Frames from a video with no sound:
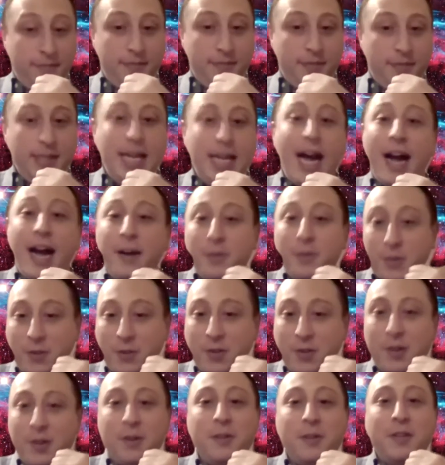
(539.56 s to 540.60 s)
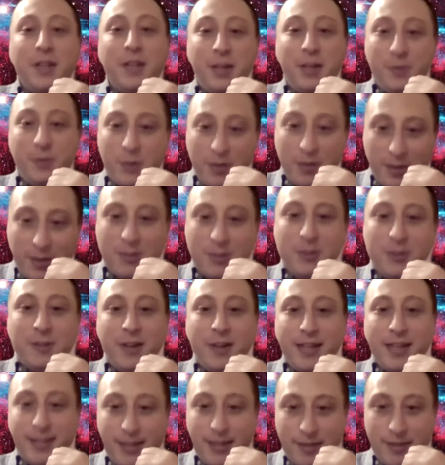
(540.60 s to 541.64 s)
Yeah, Used it was be, little, no more. too
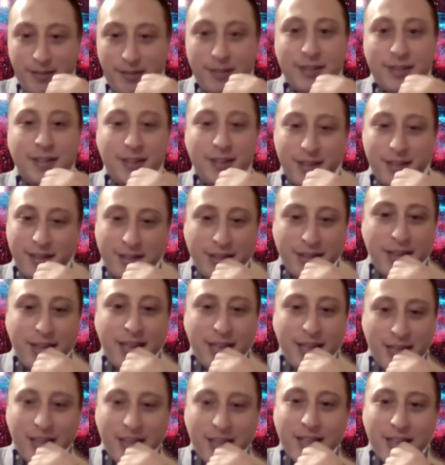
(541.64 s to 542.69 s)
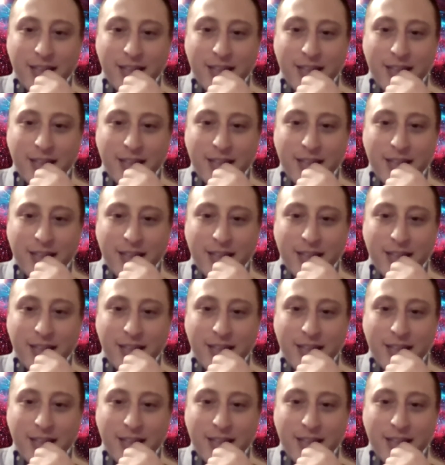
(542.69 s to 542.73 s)
crazy. Mm-hmm.